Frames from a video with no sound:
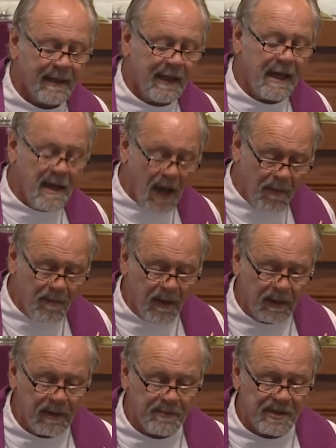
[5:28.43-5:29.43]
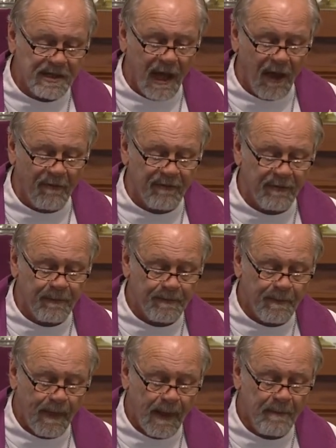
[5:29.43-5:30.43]
he humbled himself,
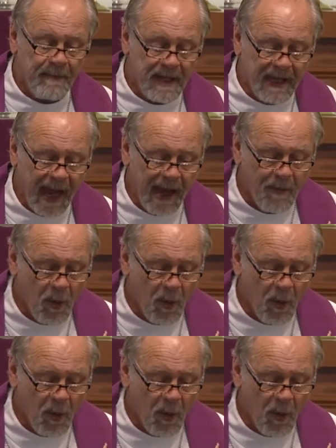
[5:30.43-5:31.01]
became